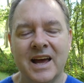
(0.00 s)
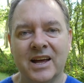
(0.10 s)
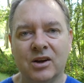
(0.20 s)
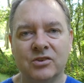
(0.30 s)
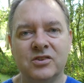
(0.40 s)

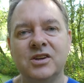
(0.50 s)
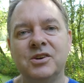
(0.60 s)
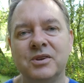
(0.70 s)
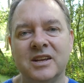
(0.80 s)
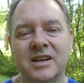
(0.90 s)
and I'll see
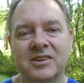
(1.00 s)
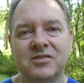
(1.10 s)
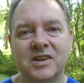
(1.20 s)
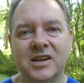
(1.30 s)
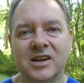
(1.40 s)
you in the
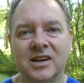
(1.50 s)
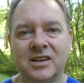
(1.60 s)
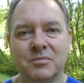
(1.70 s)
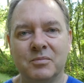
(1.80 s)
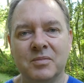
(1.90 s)
next video.
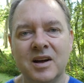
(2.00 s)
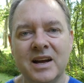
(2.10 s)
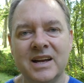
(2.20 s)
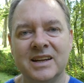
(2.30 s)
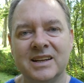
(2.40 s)

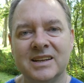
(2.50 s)
Bye.